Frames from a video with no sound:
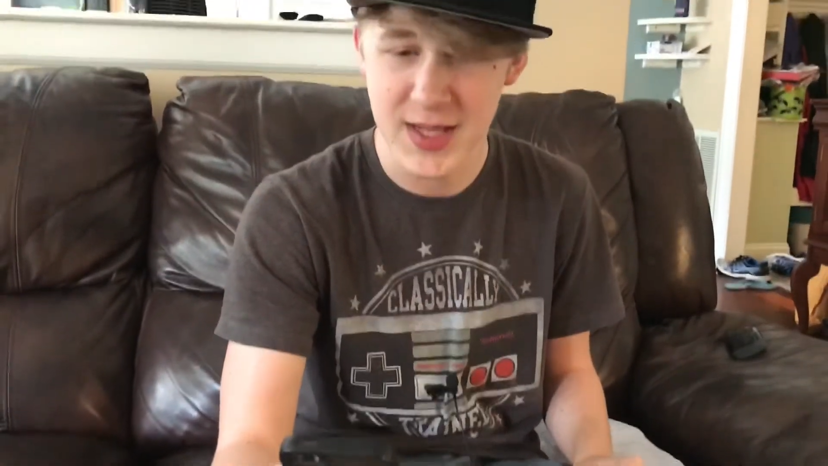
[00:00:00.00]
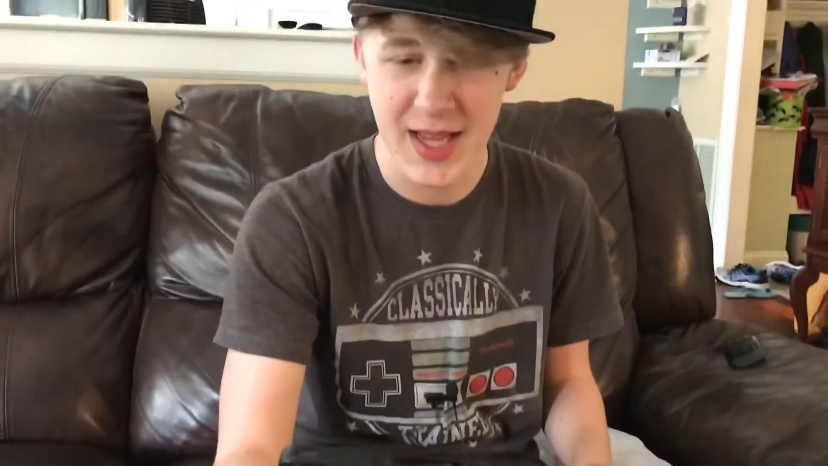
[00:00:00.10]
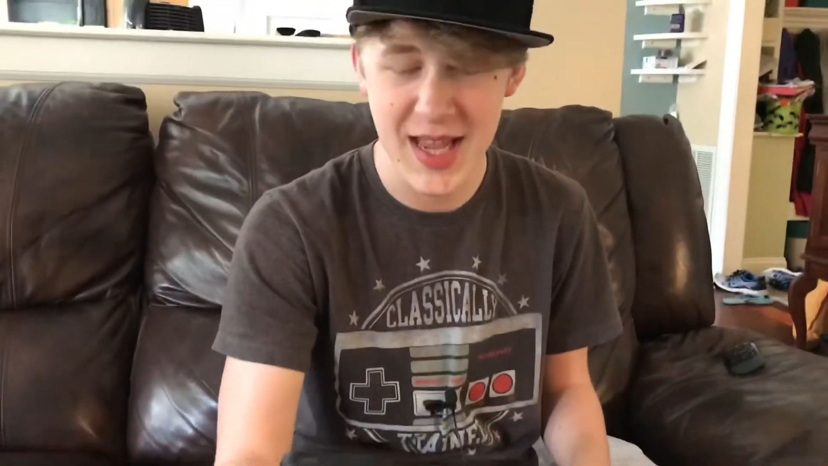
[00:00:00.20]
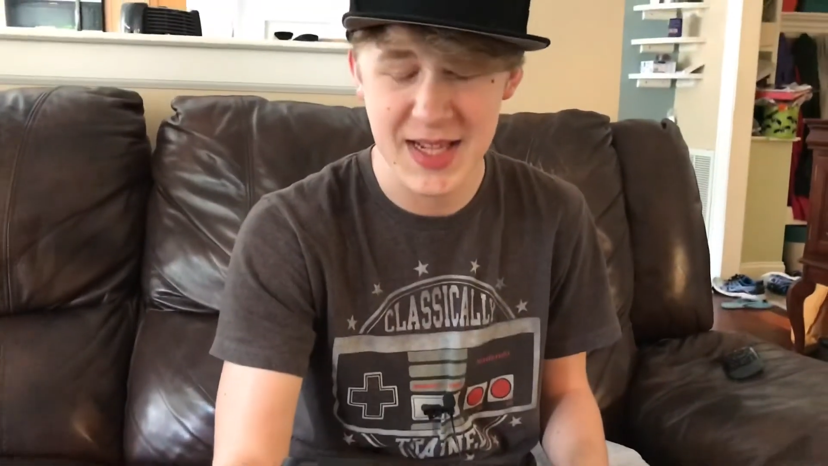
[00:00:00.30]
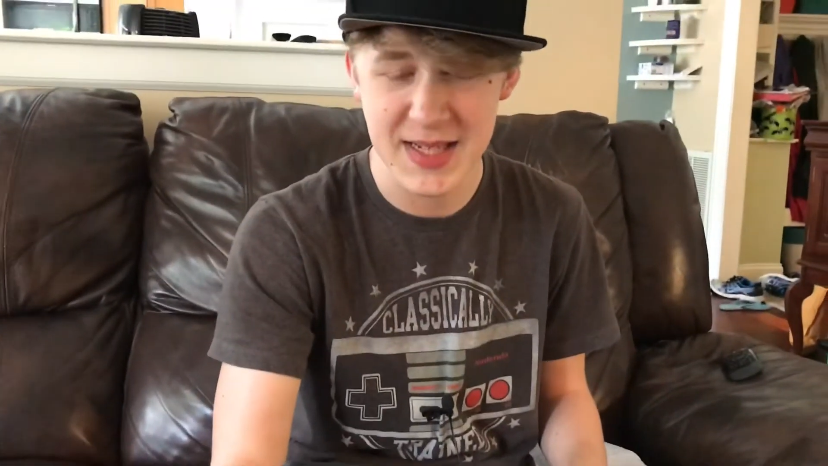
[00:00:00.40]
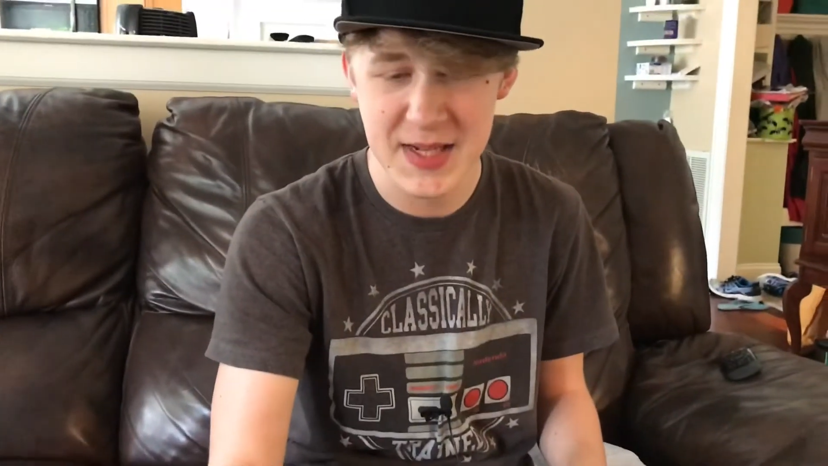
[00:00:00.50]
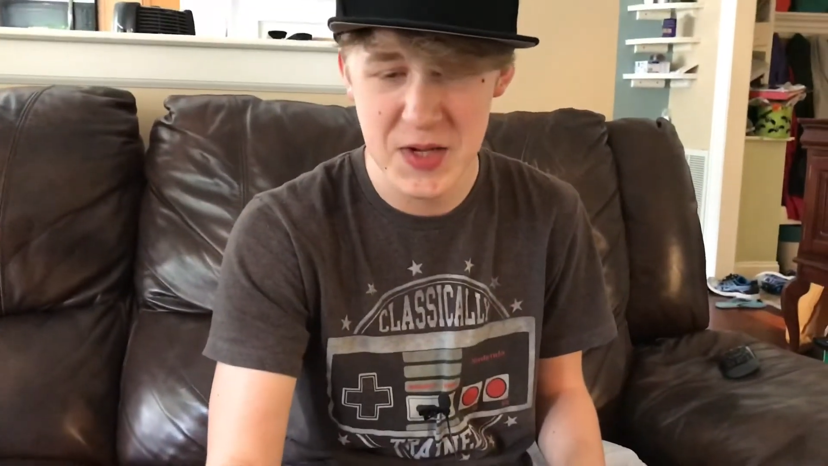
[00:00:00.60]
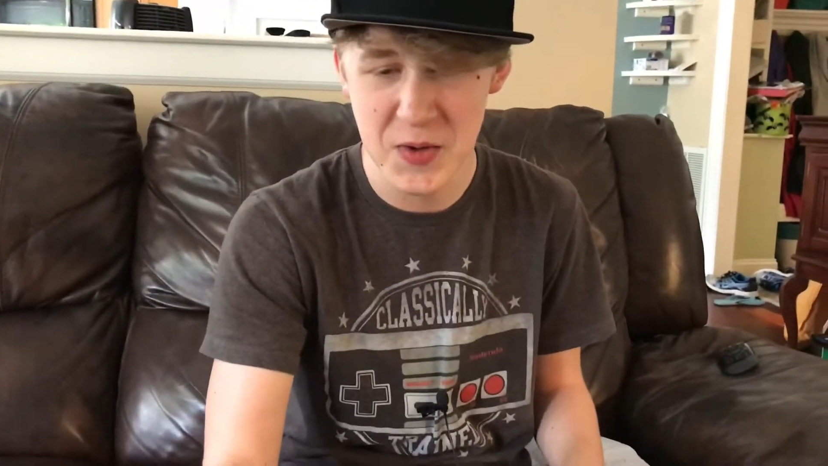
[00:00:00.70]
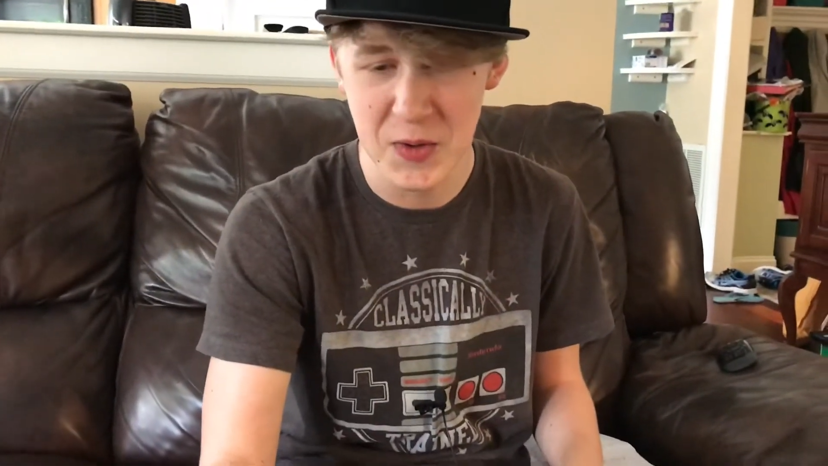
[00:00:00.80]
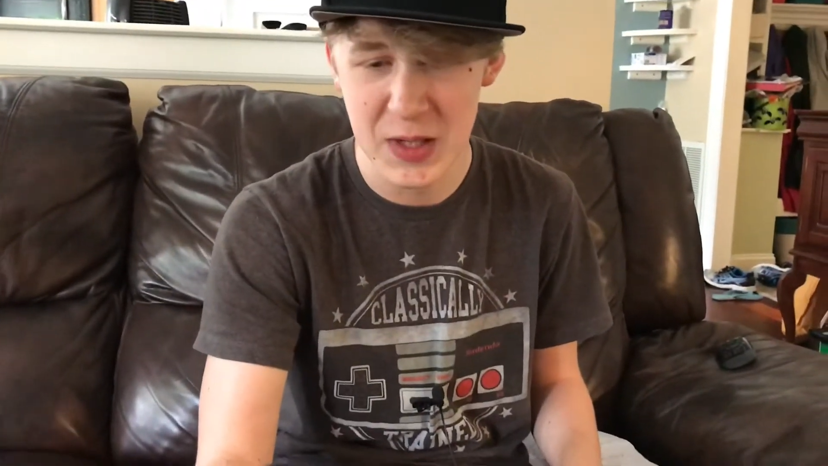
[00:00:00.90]
I can't see
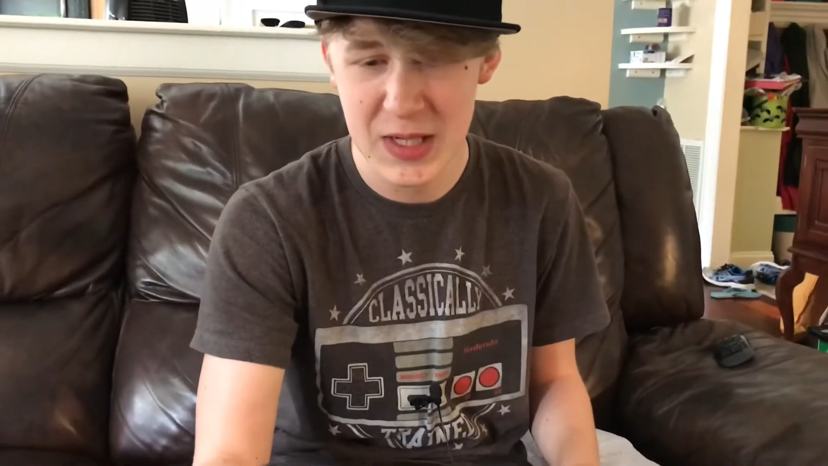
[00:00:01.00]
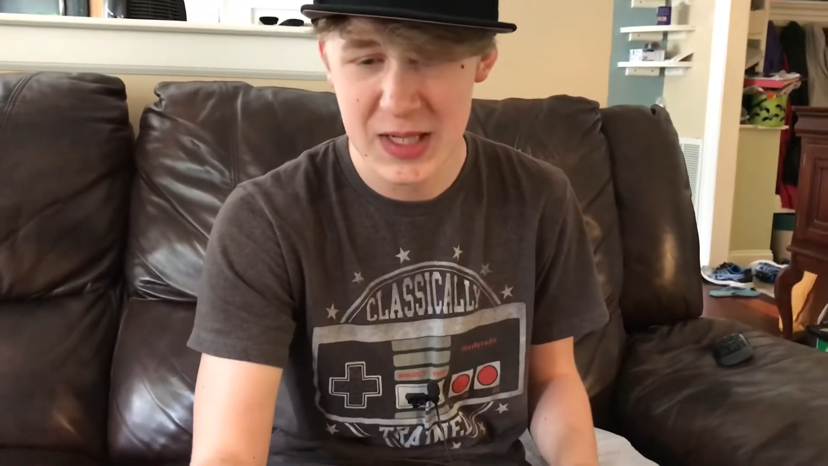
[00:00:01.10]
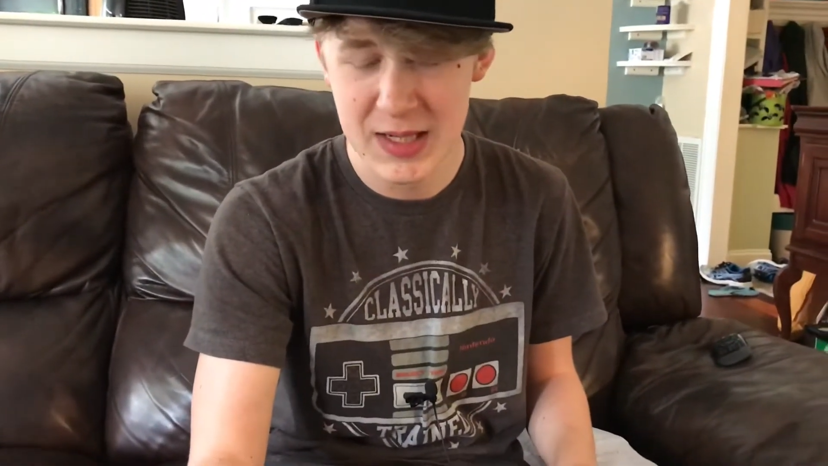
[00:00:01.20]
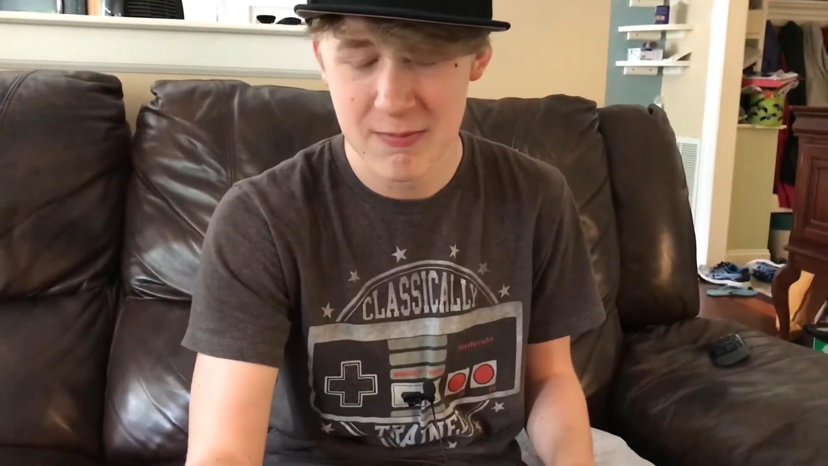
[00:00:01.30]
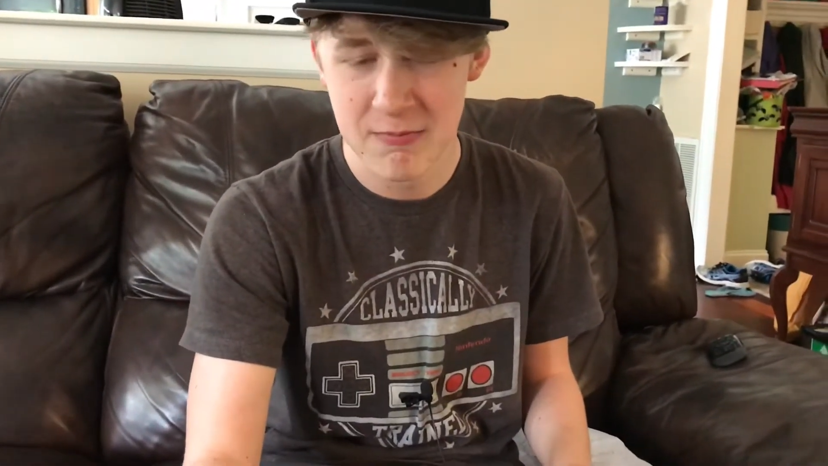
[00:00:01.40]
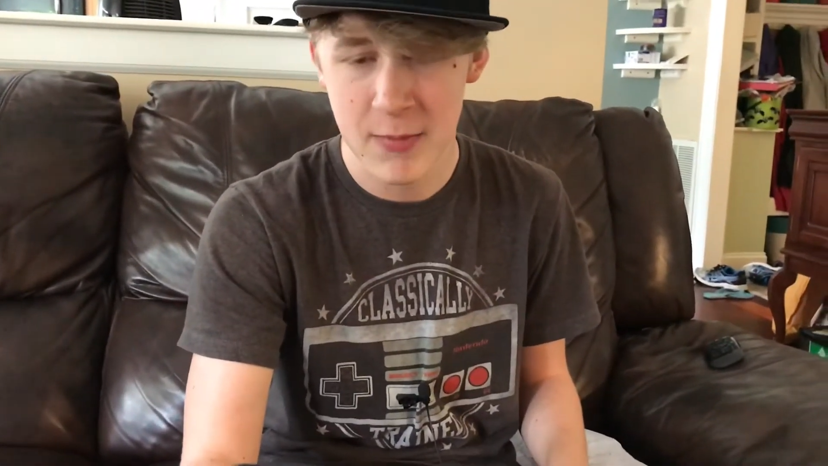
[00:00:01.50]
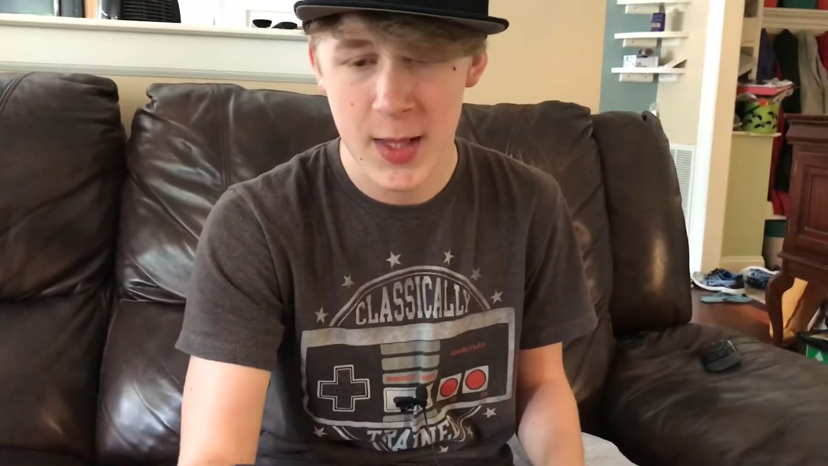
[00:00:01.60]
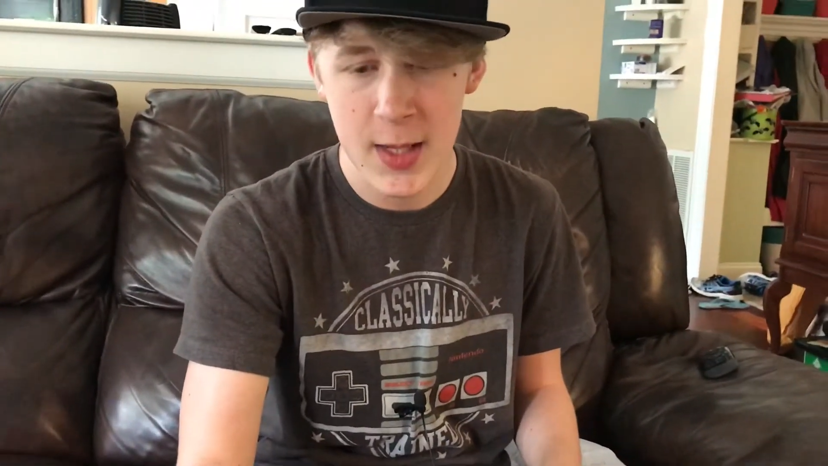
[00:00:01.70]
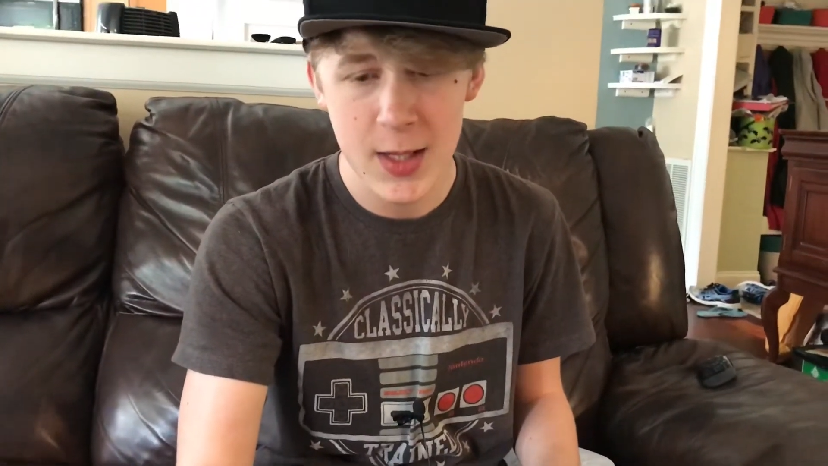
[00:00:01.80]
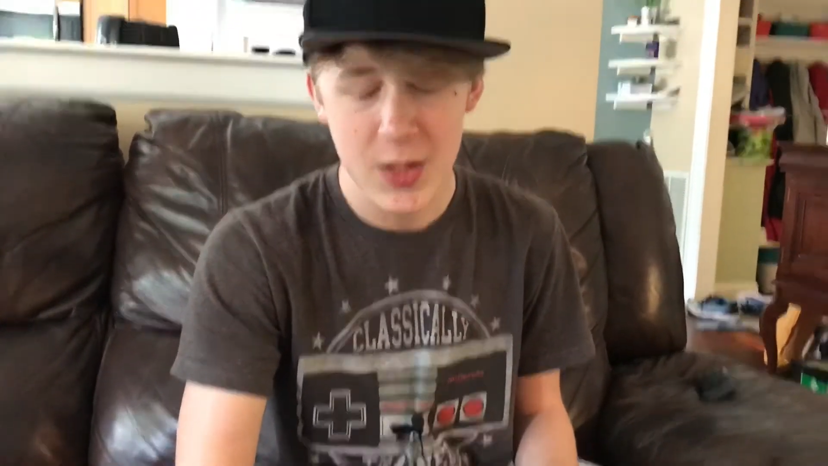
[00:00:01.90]
you.
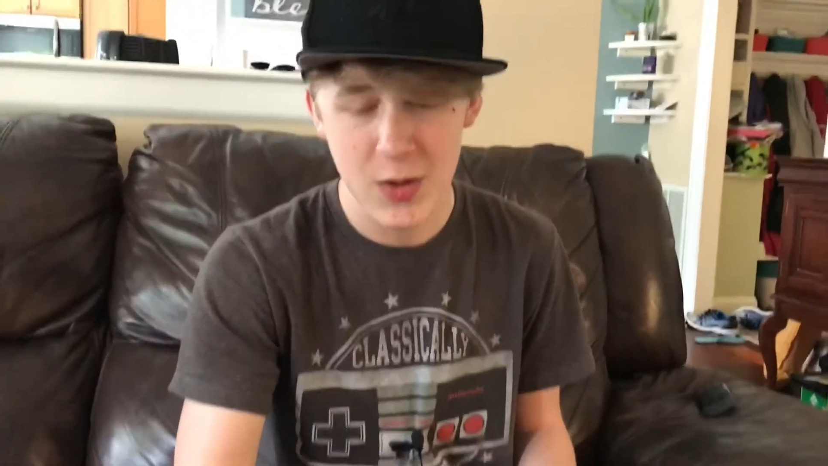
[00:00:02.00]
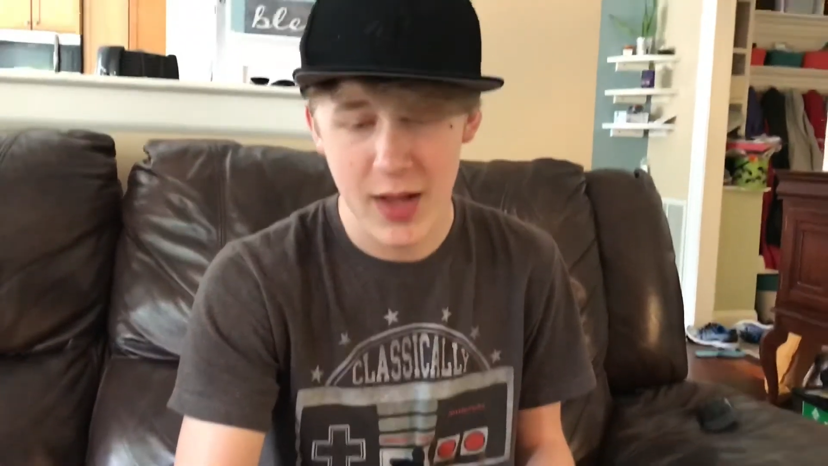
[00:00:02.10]
Your